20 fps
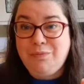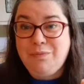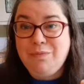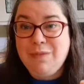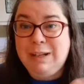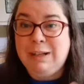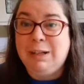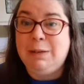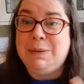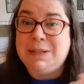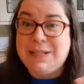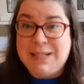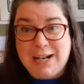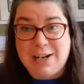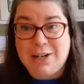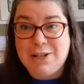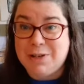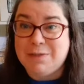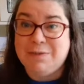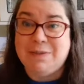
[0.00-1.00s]
it'll
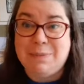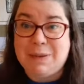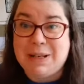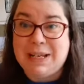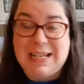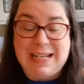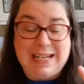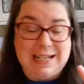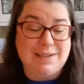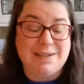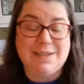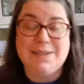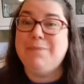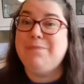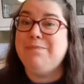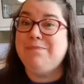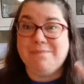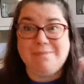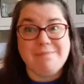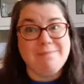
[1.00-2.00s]
protect you from the heat.
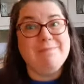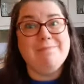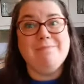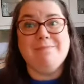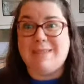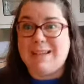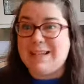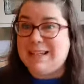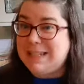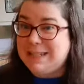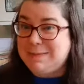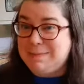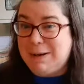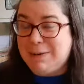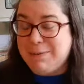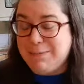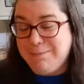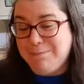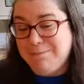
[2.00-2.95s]
Smart.